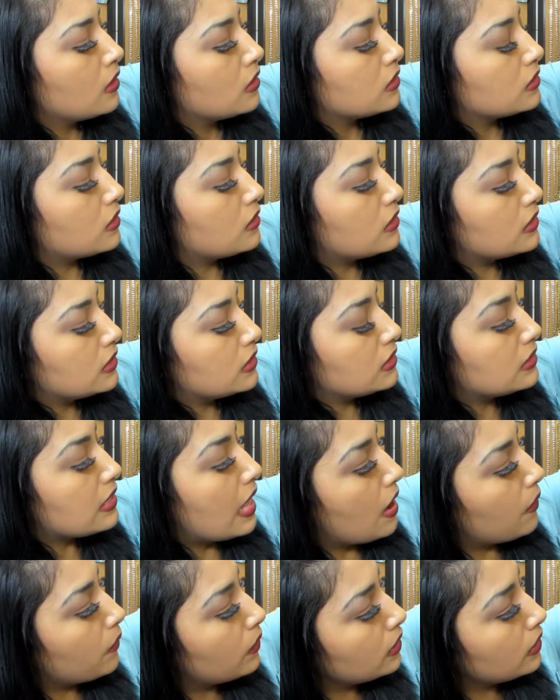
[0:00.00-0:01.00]
So this is
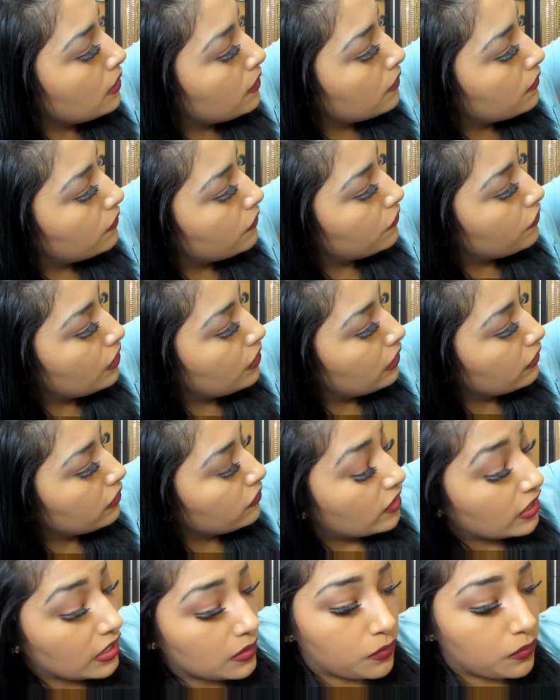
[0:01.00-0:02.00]
that one. Very,
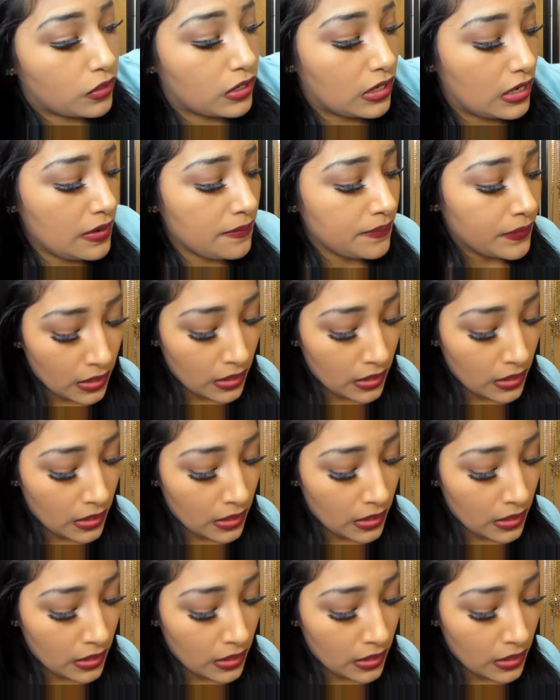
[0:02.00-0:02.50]
very pretty.